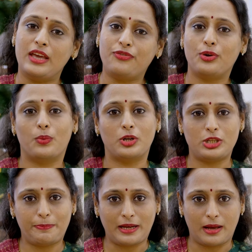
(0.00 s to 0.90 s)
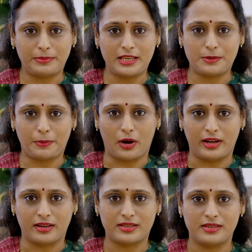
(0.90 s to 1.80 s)
if you want to pick up these
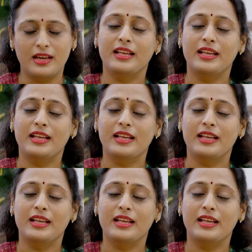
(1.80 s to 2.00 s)
products.